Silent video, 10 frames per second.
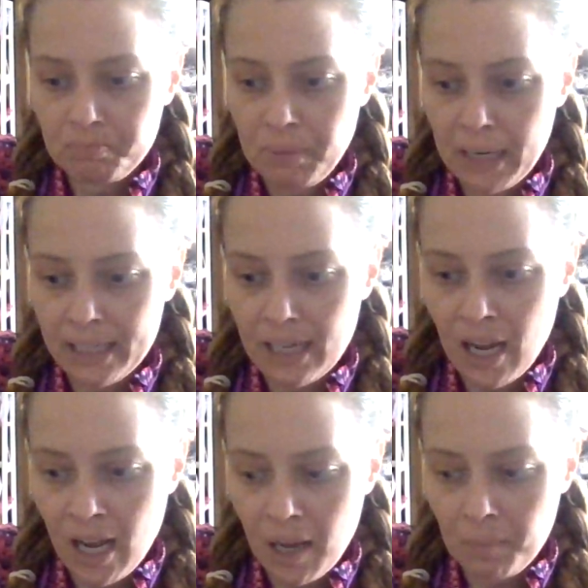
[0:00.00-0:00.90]
But
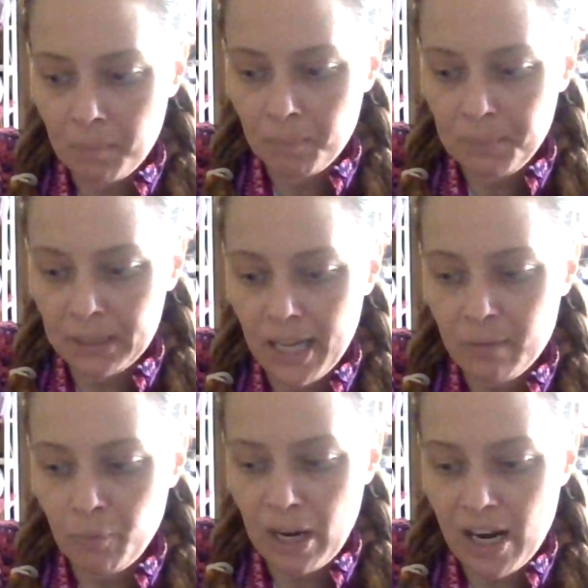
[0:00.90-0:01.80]
um but like
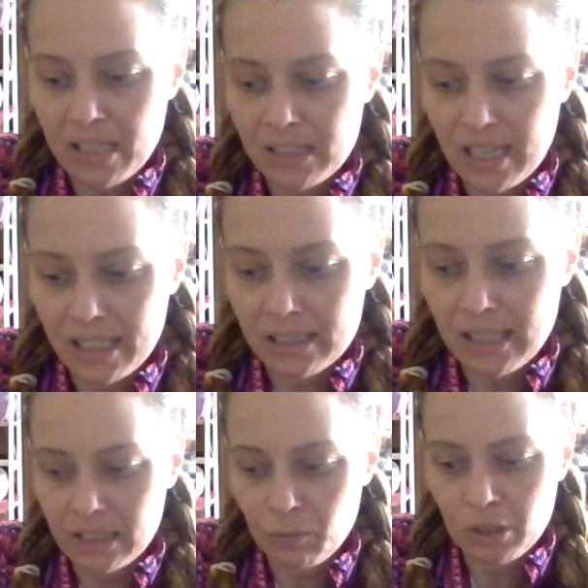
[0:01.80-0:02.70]
whereas like it's
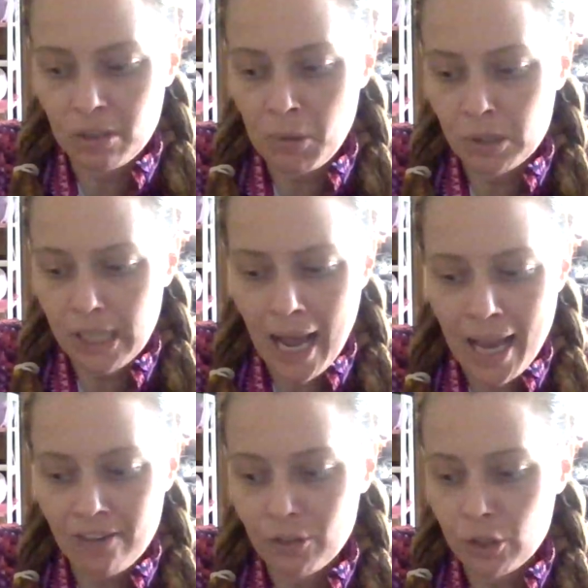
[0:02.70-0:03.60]
with the most high
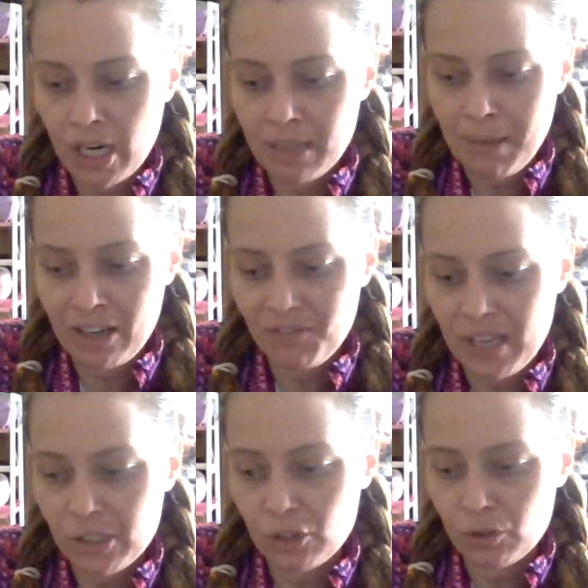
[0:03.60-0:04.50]
if you're trying to
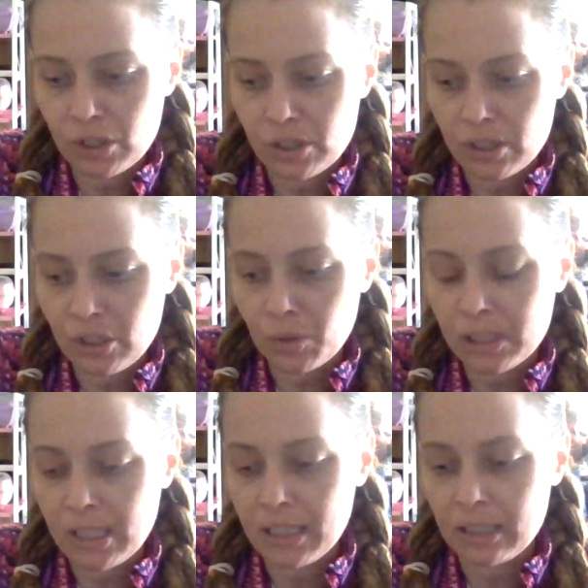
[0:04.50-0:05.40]
manifest, you just so
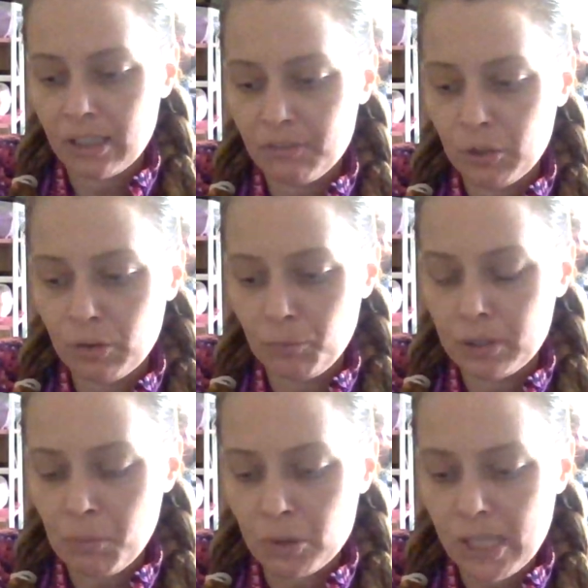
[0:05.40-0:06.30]
it's like if you with the
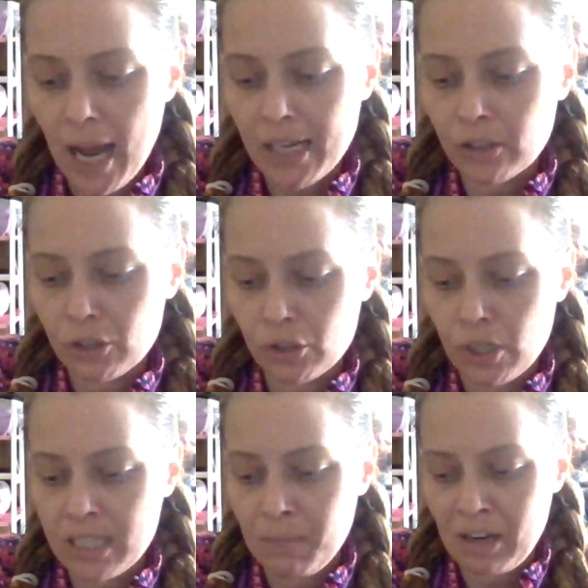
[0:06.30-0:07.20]
most high you're just
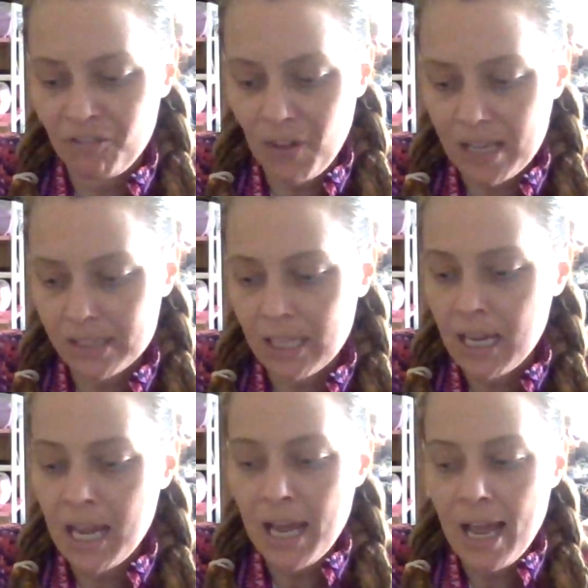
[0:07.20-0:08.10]
trying to manifest
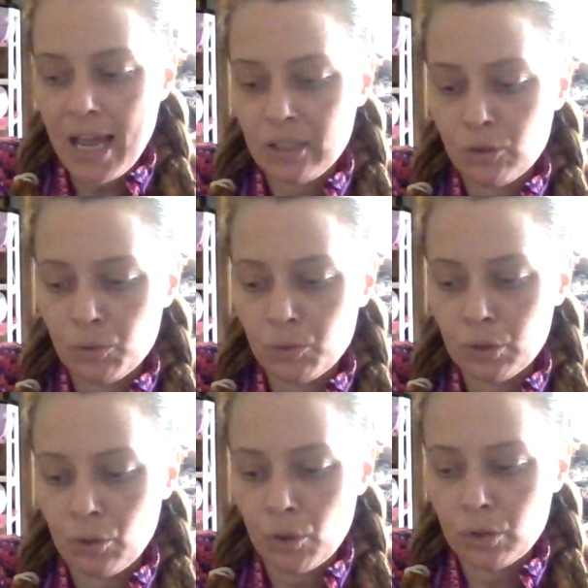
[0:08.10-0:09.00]
and you
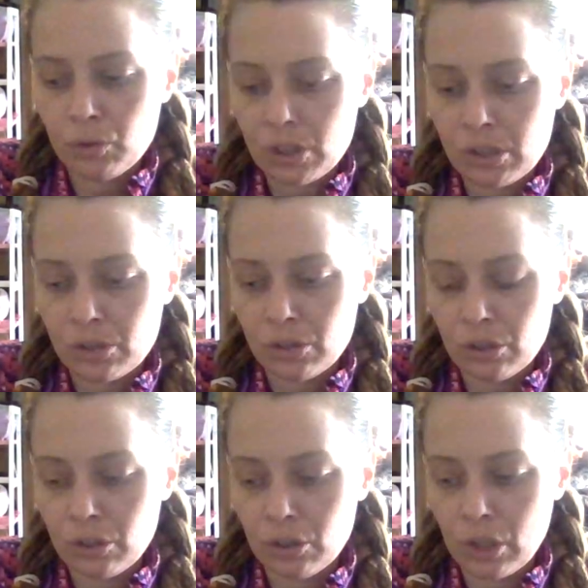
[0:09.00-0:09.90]
you know you just
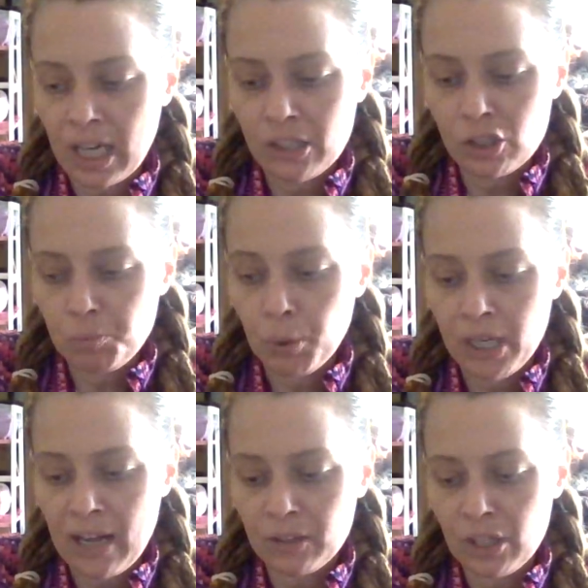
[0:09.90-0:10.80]
you kind of just put it
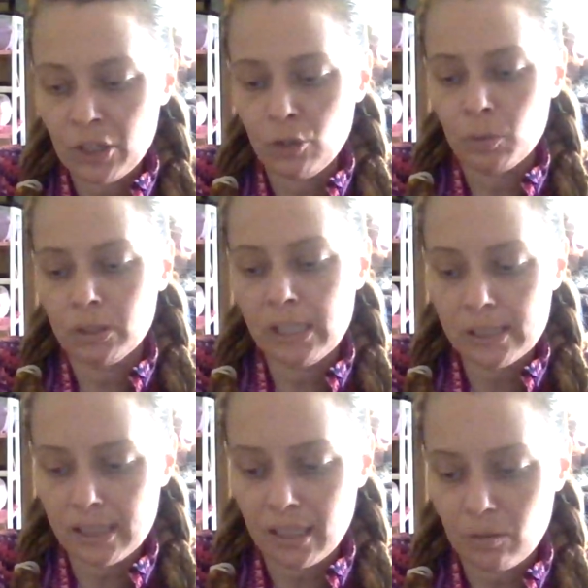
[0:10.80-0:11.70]
out there and you
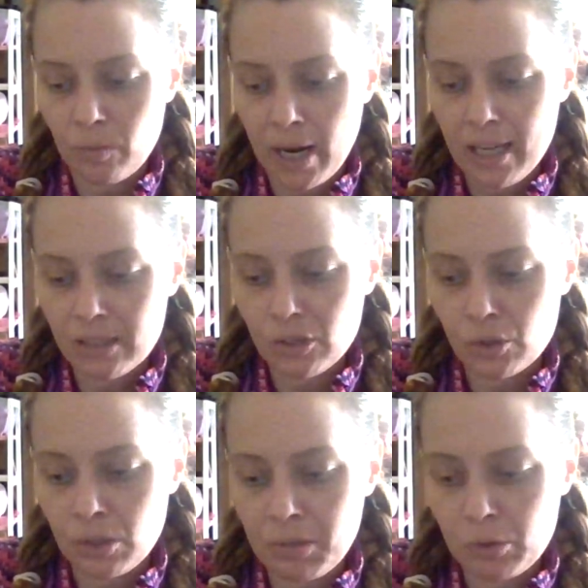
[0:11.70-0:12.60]
release it right so
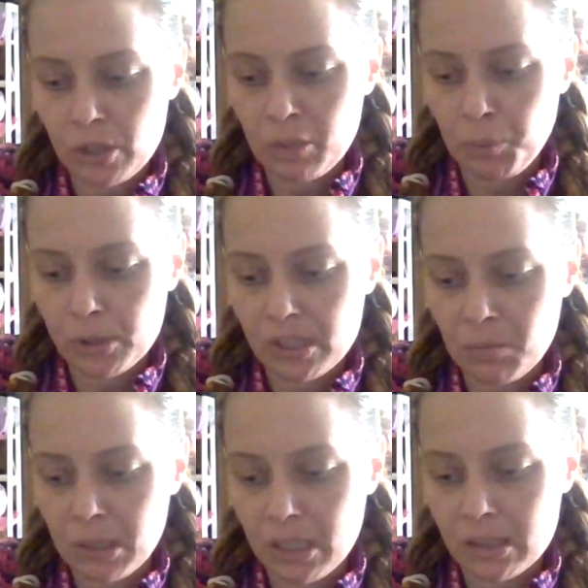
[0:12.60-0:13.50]
somebody was trying to put
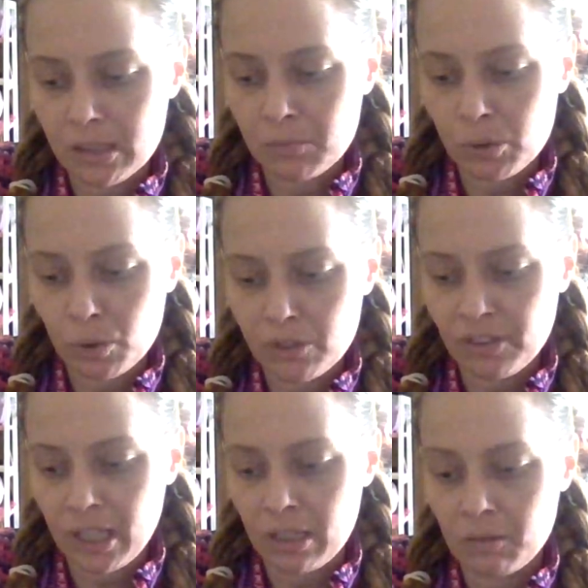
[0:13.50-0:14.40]
somebody in some sort of
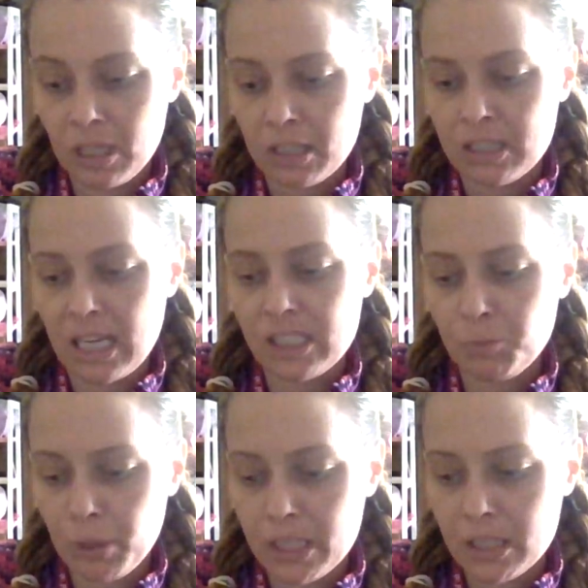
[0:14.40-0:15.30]
like a, a
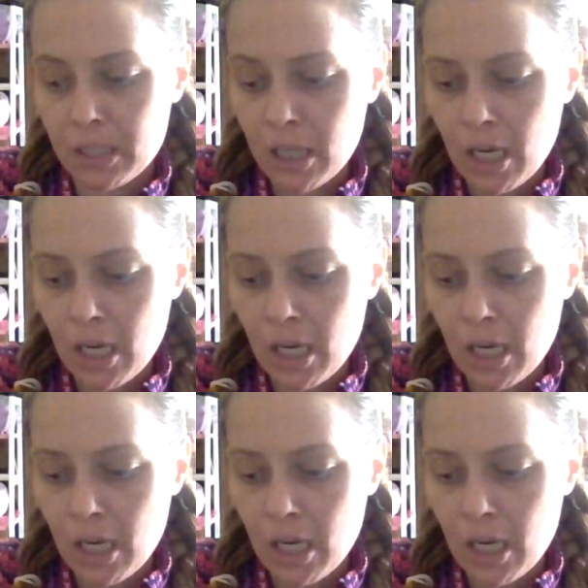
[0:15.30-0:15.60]
desperate